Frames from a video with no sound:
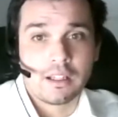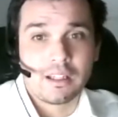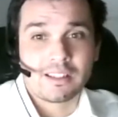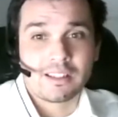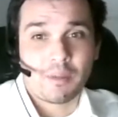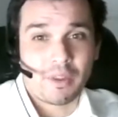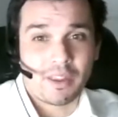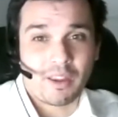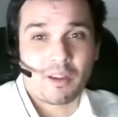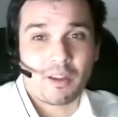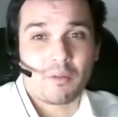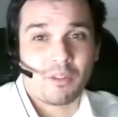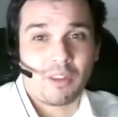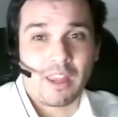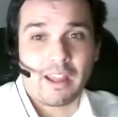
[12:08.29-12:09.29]
Some of the
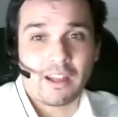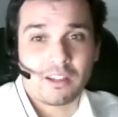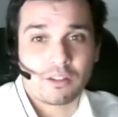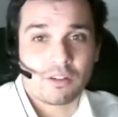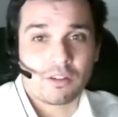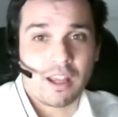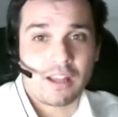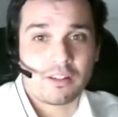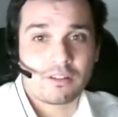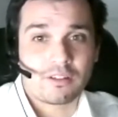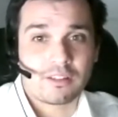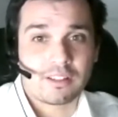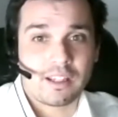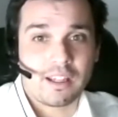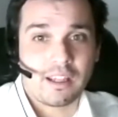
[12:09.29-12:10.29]
latest trends you're
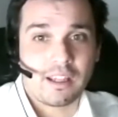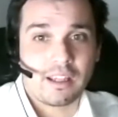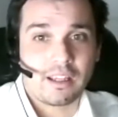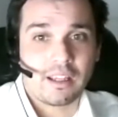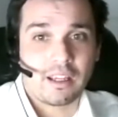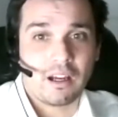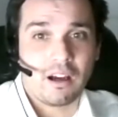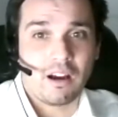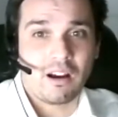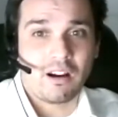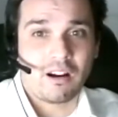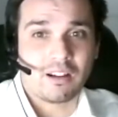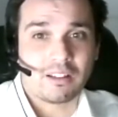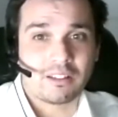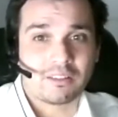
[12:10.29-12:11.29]
seeing
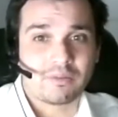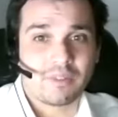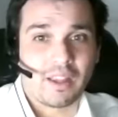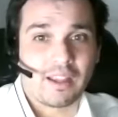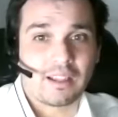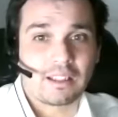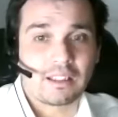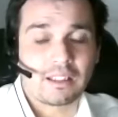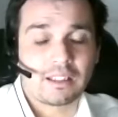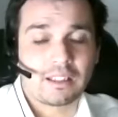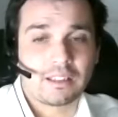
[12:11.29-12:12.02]
are like